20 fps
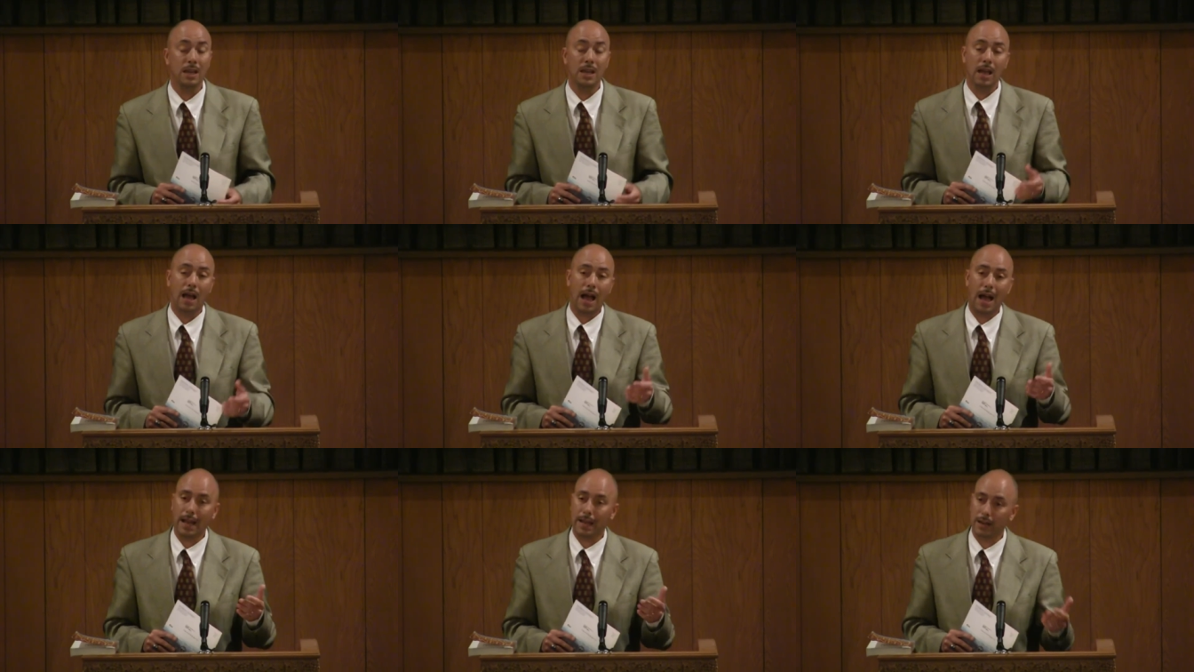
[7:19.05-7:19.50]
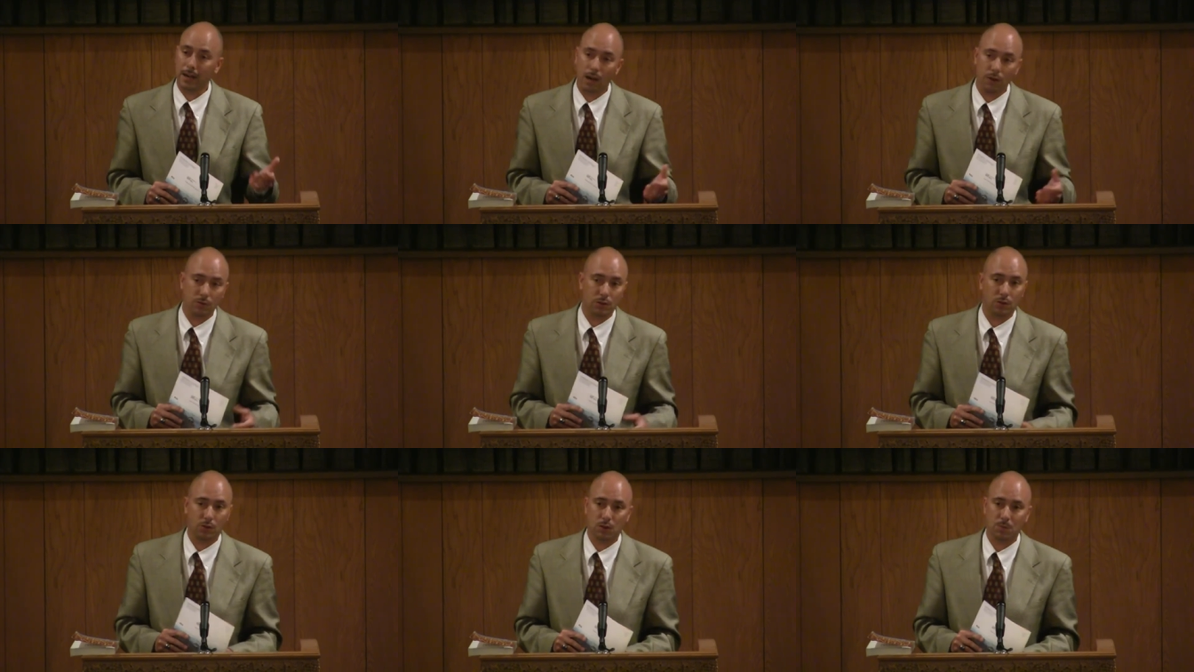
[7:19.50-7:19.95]
I could
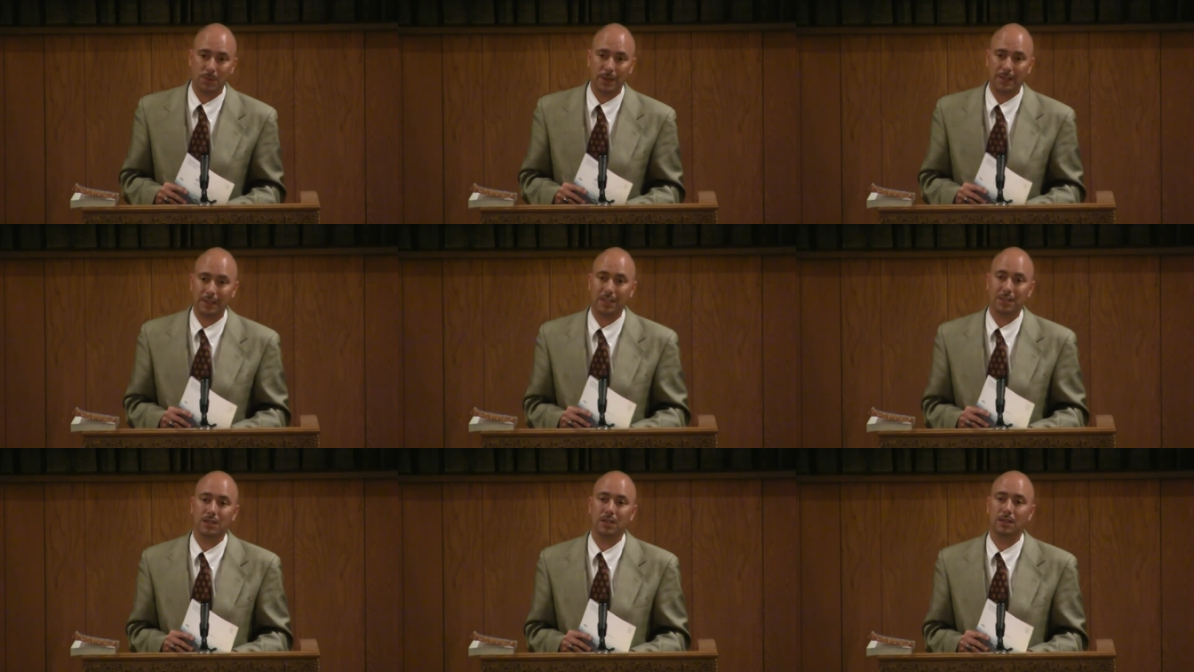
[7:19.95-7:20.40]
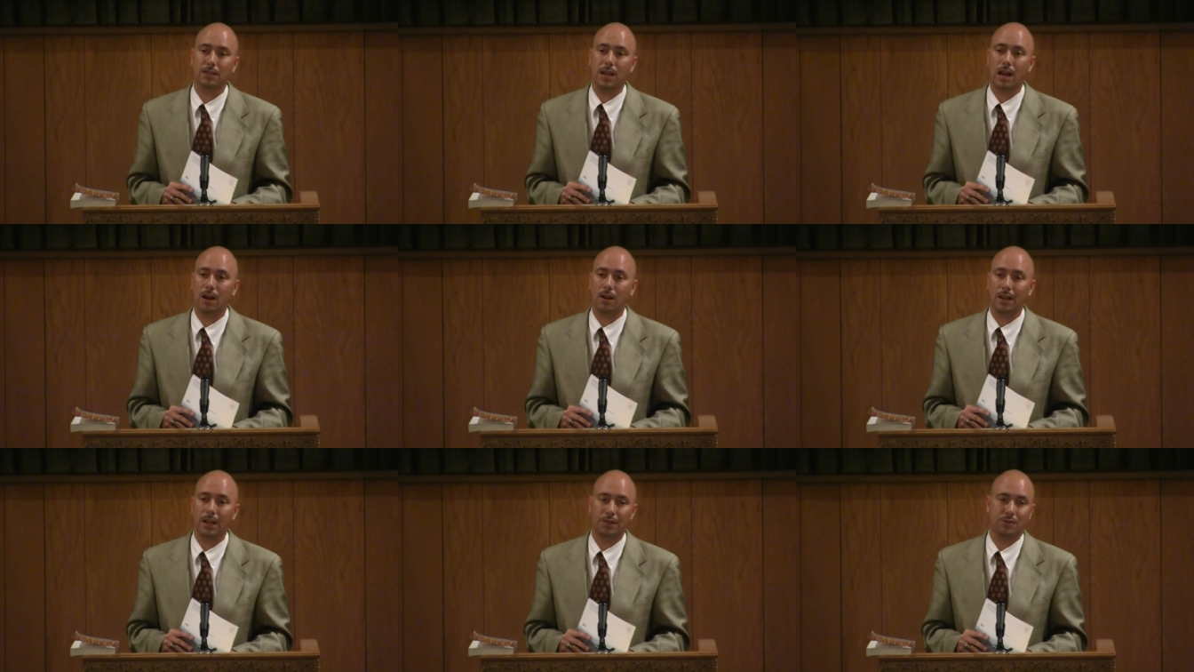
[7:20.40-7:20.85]
also spend this
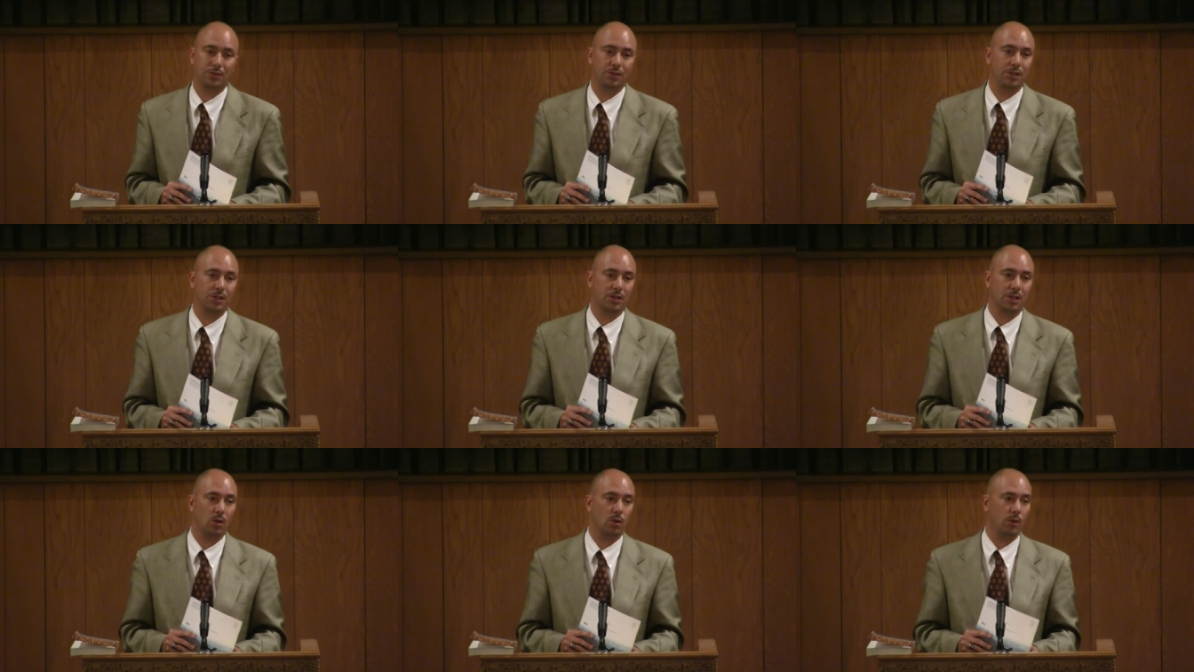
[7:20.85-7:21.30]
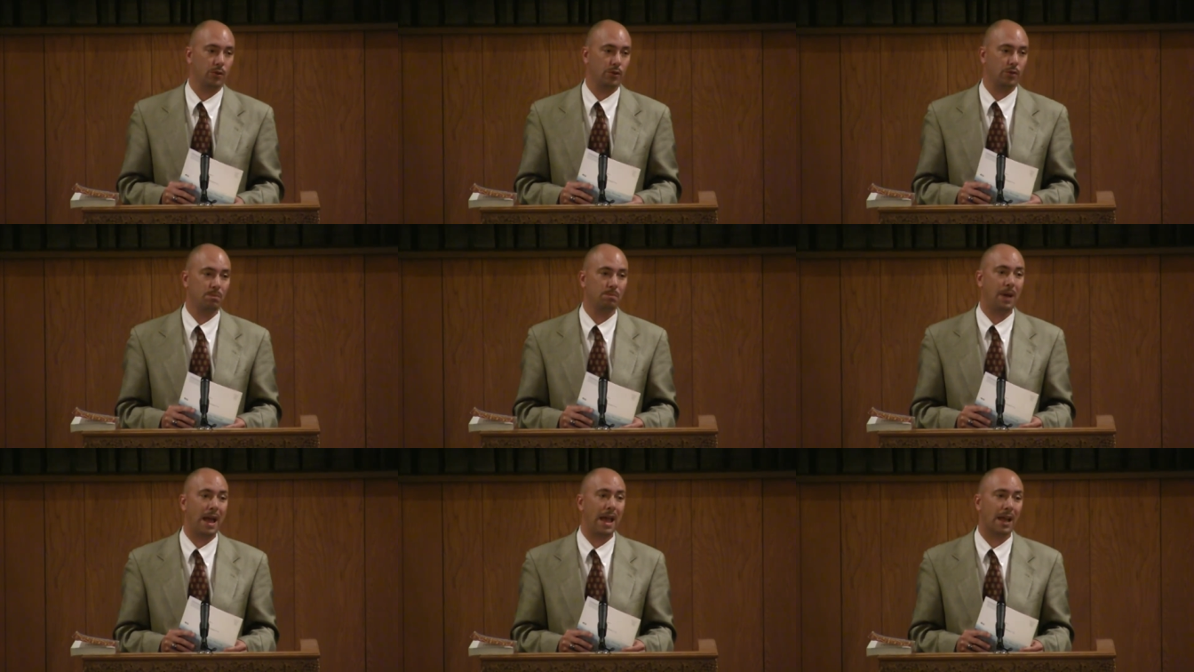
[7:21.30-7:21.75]
entire lecture just going through
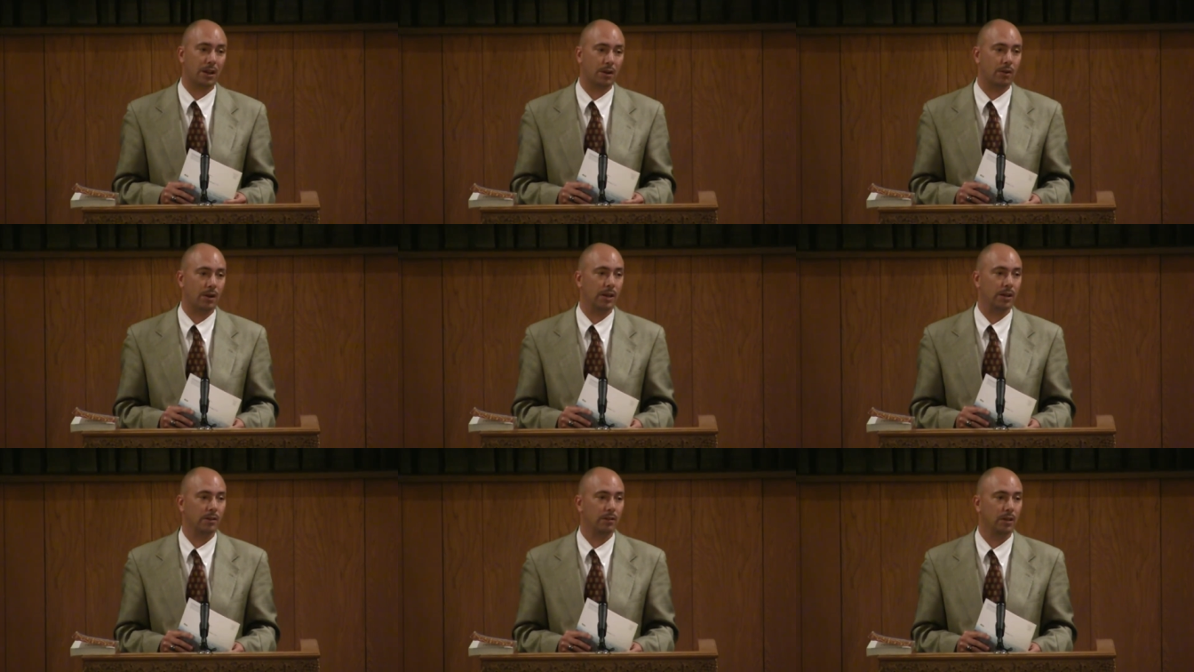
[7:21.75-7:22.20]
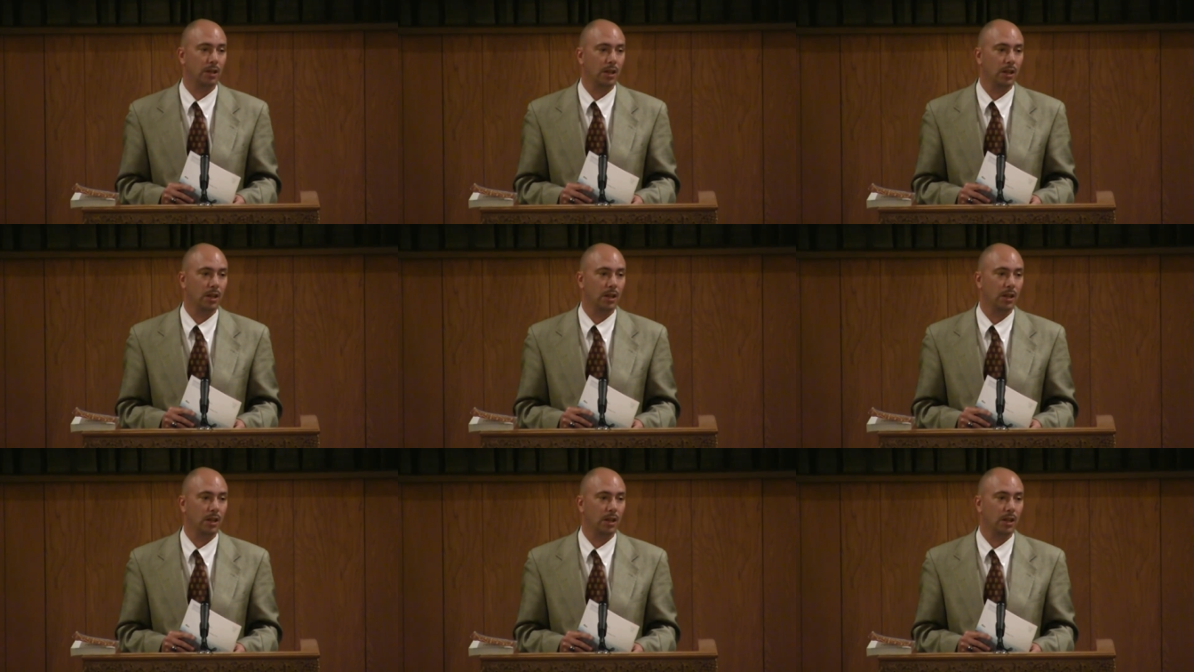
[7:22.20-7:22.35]
background